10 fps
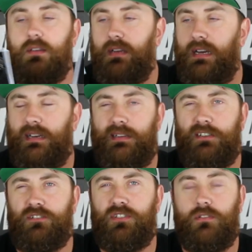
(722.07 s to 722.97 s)
Uh, and
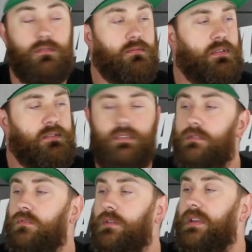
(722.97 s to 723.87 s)
here's two. It
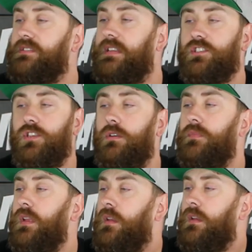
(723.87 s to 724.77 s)
didn't really make sense.
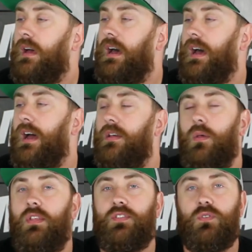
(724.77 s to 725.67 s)
So, uh,
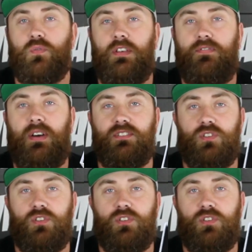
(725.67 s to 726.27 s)
this was really fun.